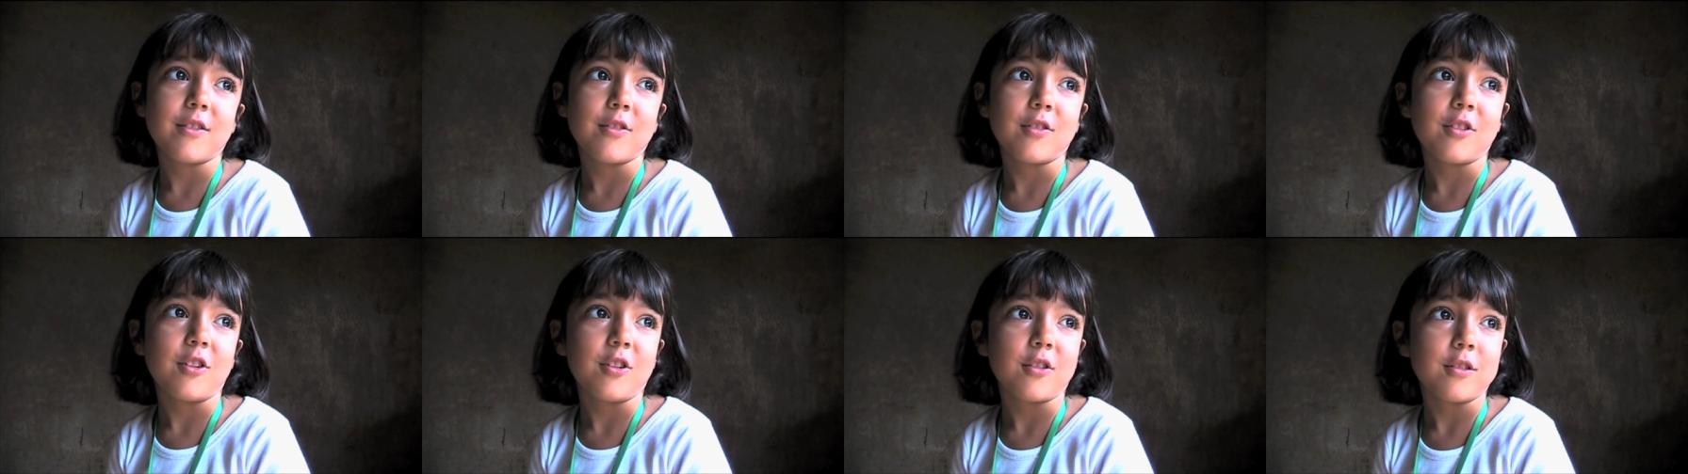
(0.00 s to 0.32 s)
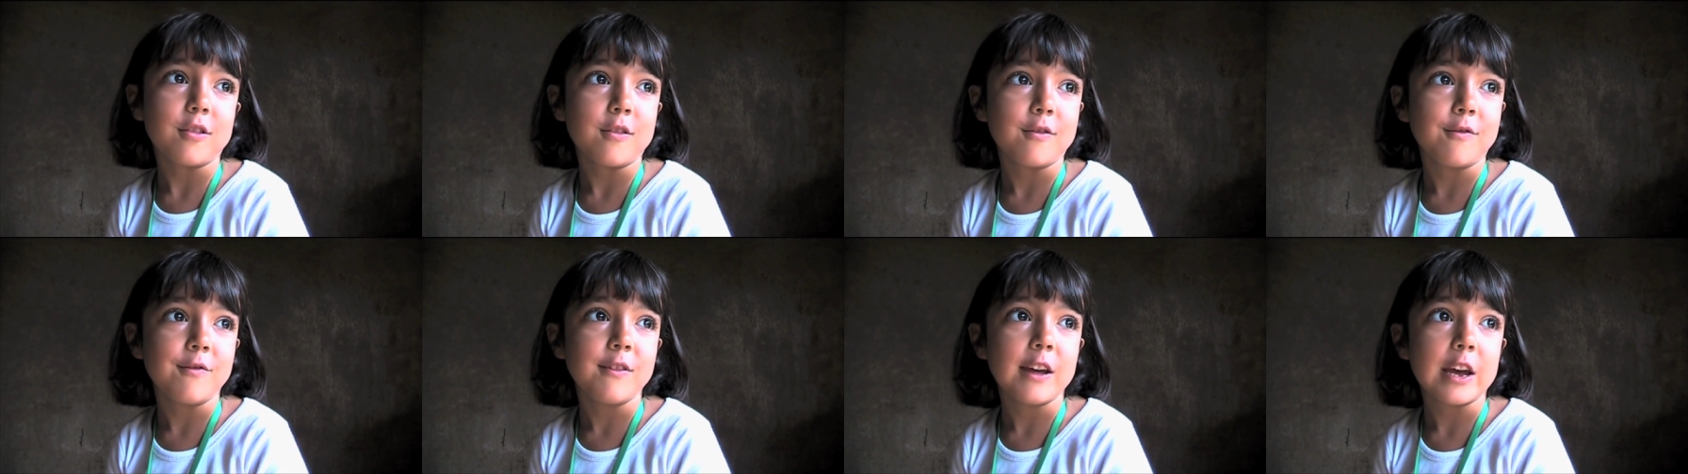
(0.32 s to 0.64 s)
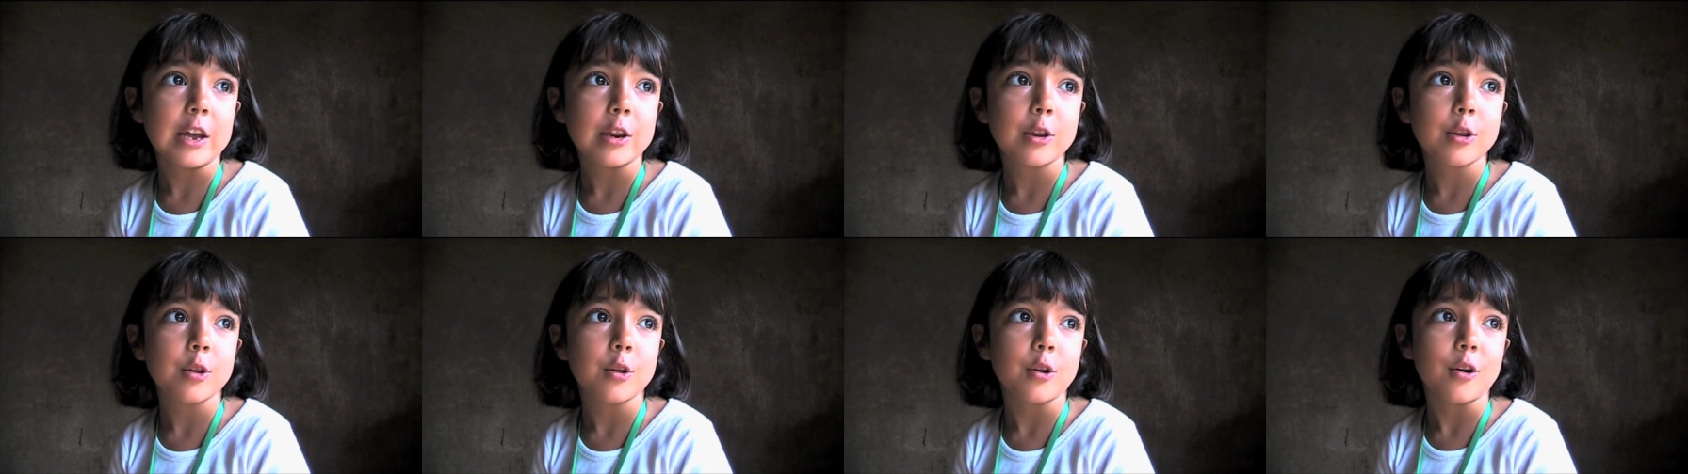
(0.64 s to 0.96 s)
there's lots of
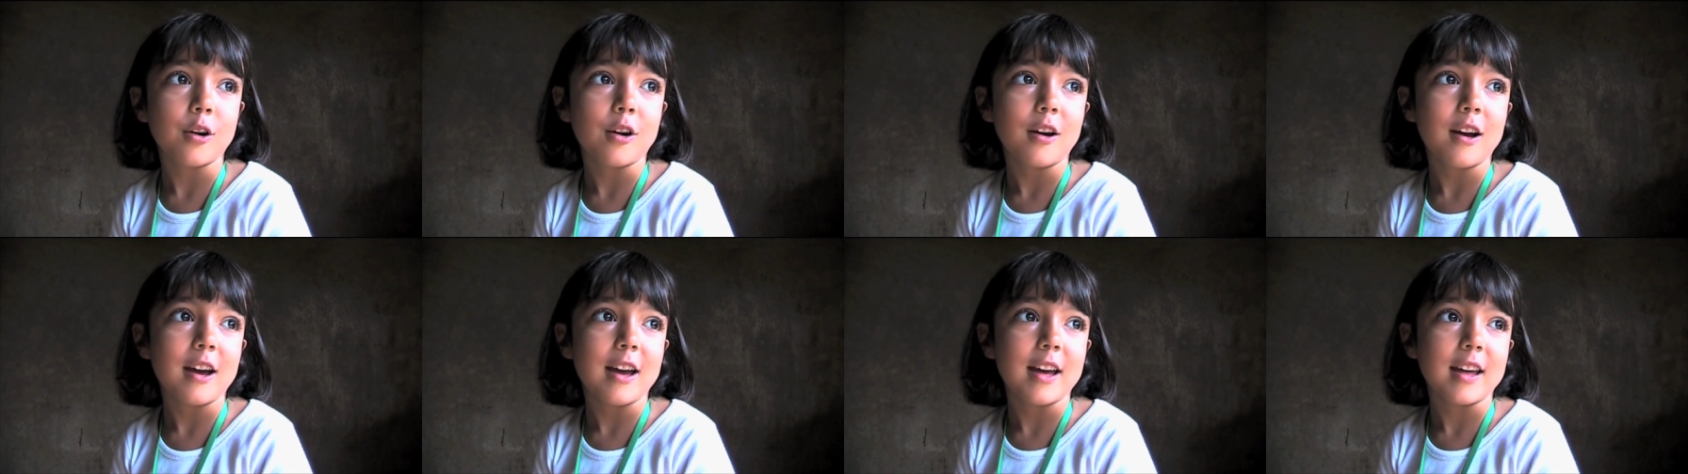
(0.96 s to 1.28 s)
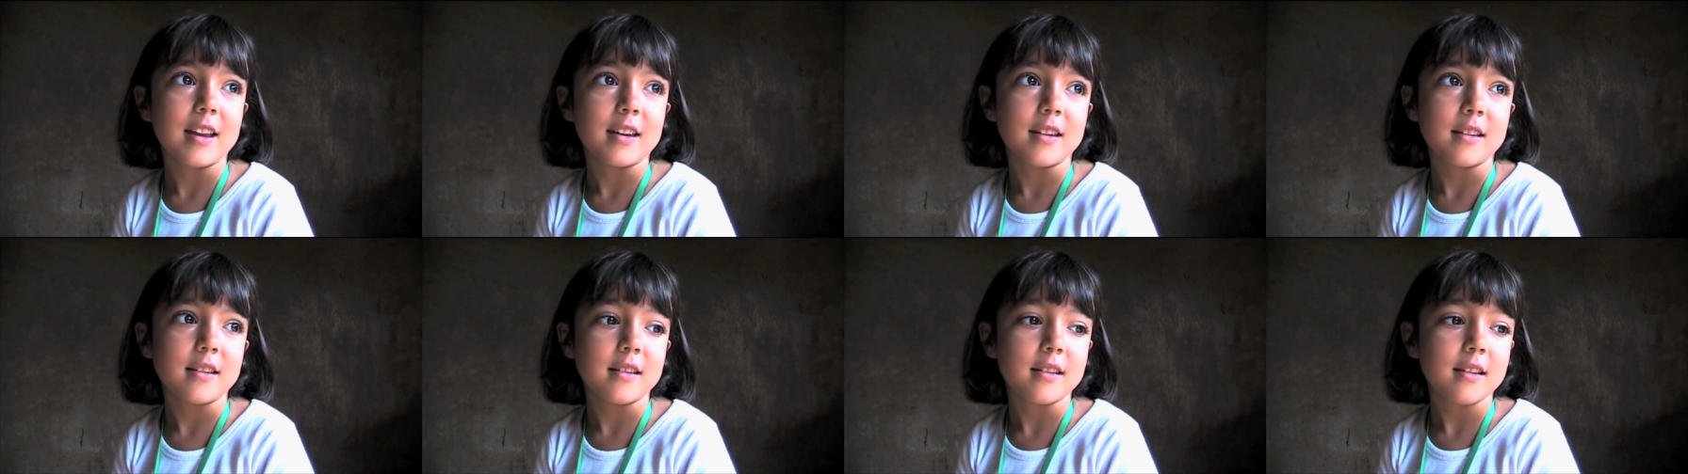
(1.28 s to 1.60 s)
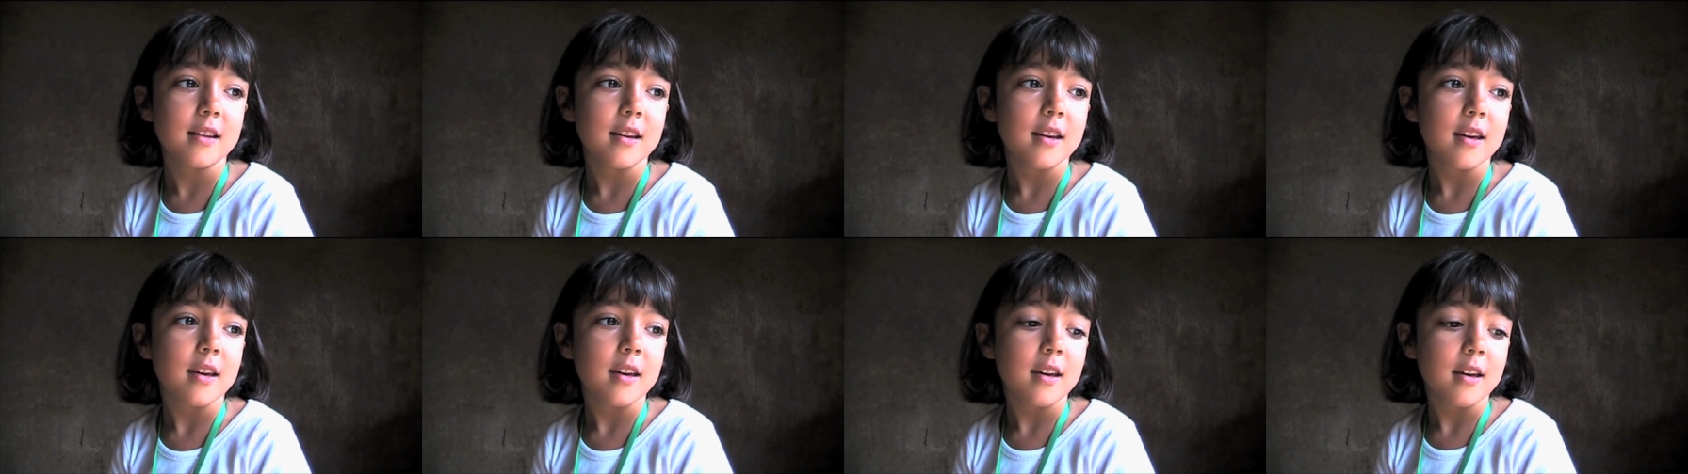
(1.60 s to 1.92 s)
nature, and
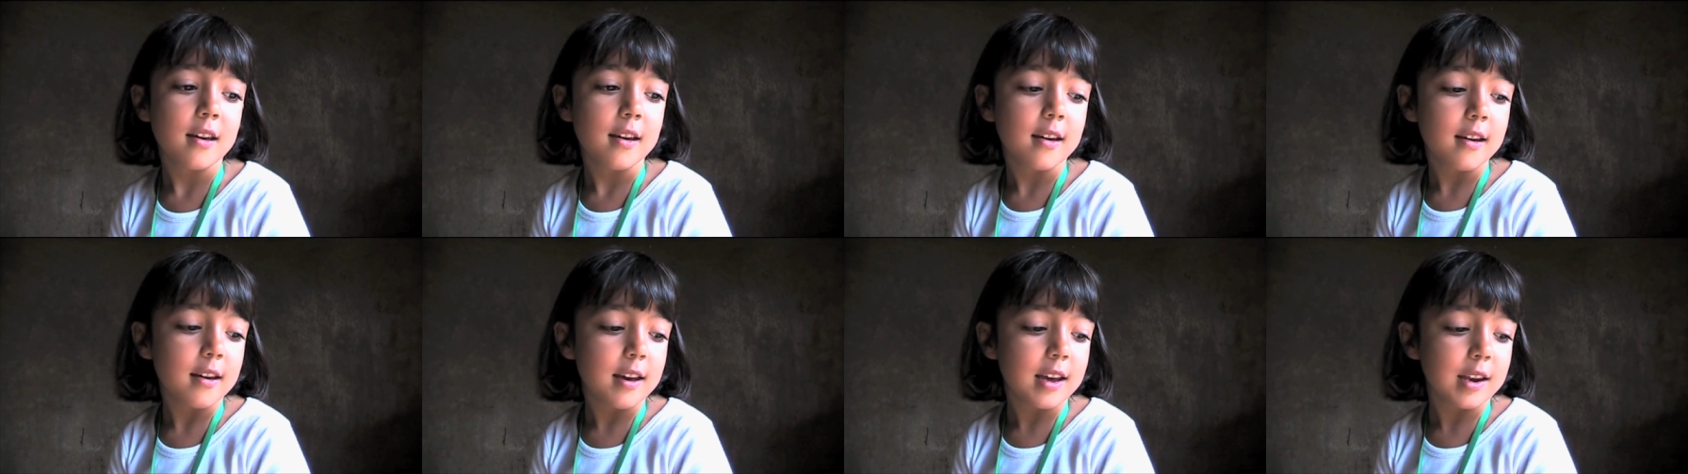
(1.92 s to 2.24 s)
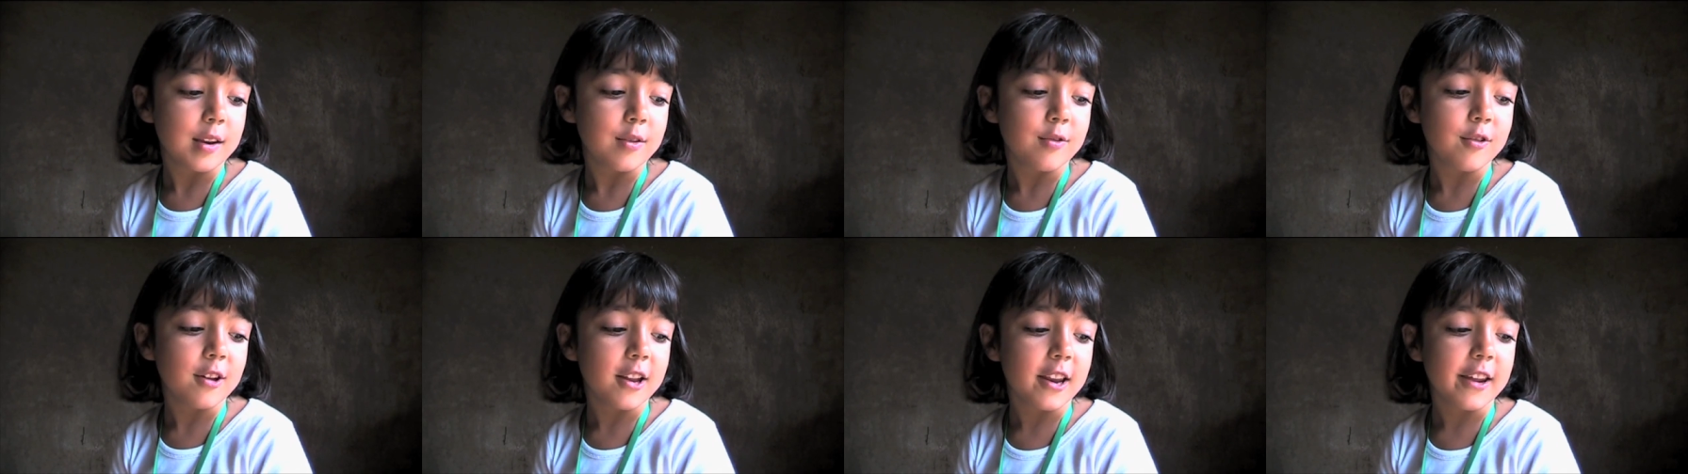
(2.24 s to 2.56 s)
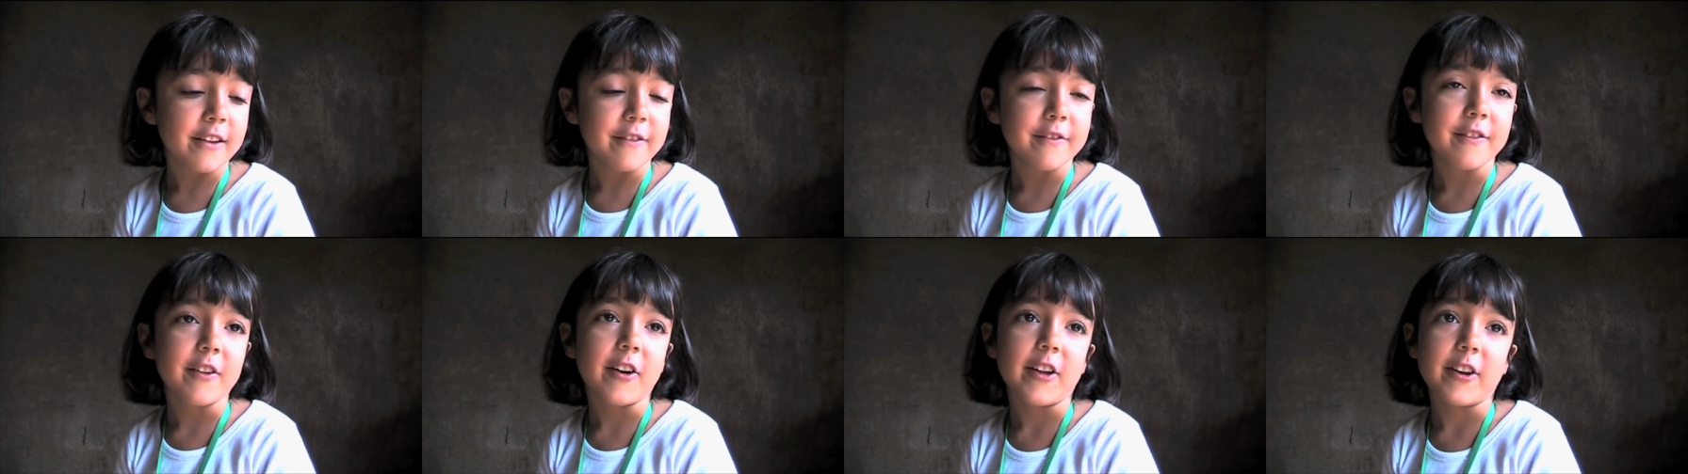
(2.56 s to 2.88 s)
it's
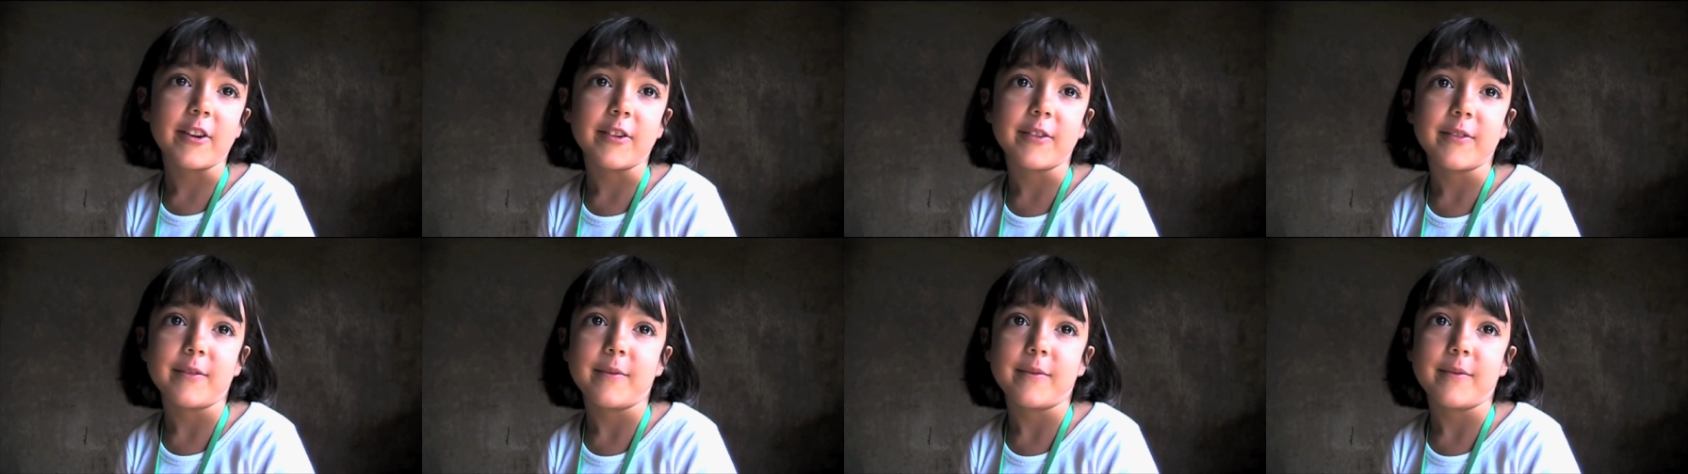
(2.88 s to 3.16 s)
really fun.